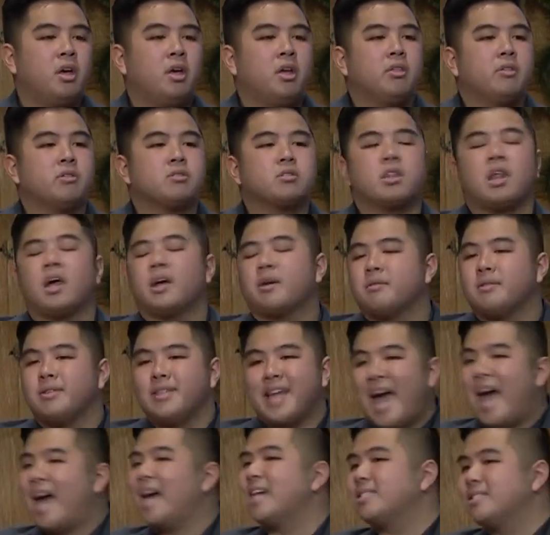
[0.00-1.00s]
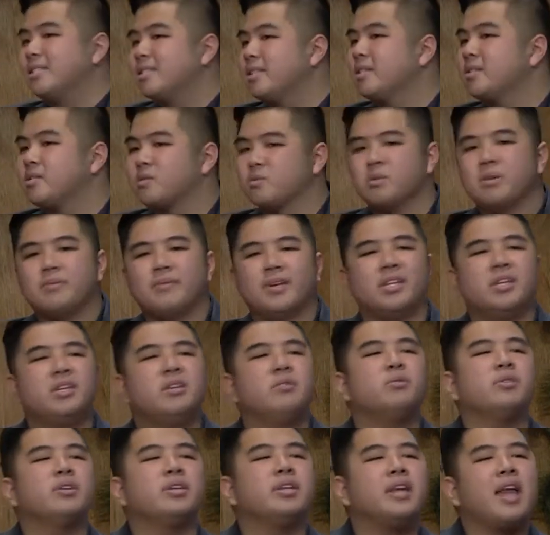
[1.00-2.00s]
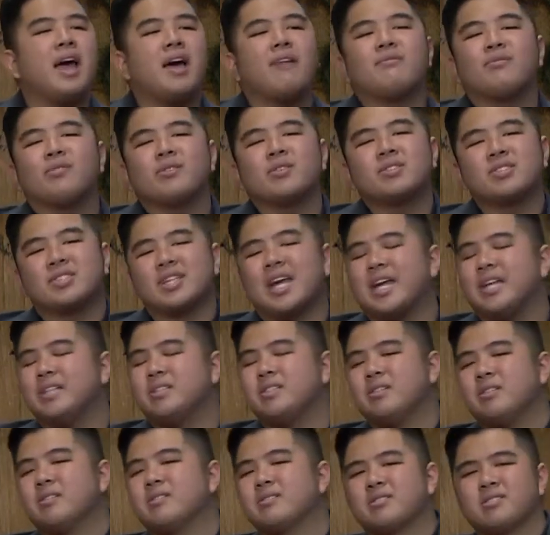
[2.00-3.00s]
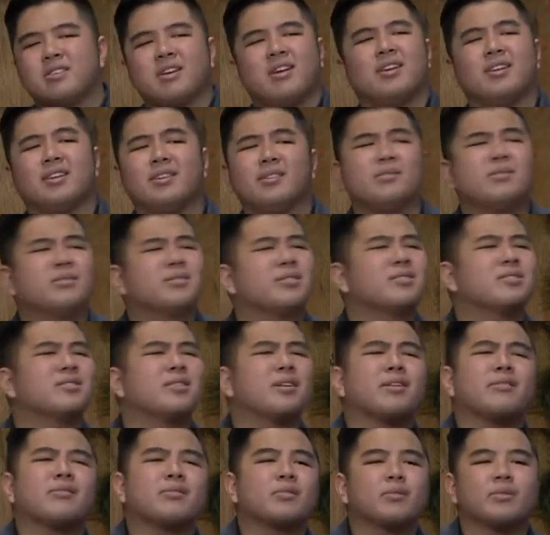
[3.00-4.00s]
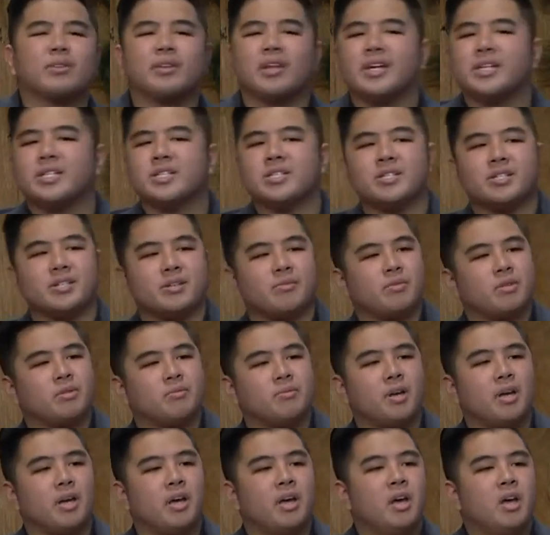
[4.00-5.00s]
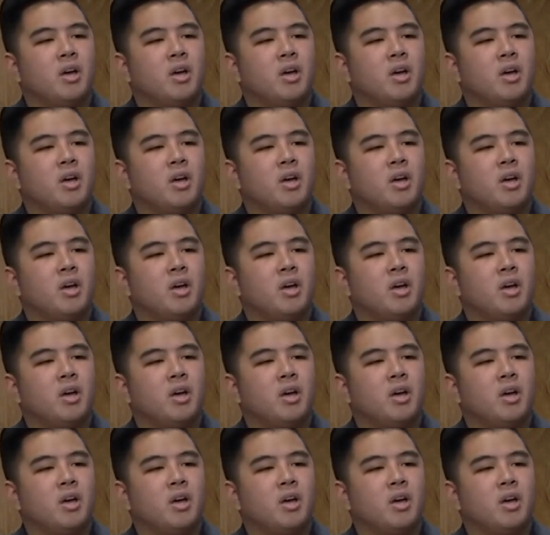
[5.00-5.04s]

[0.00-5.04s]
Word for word: There's a lot of dads in this room, and you would never say to your son, You don't deserve a relationship with me.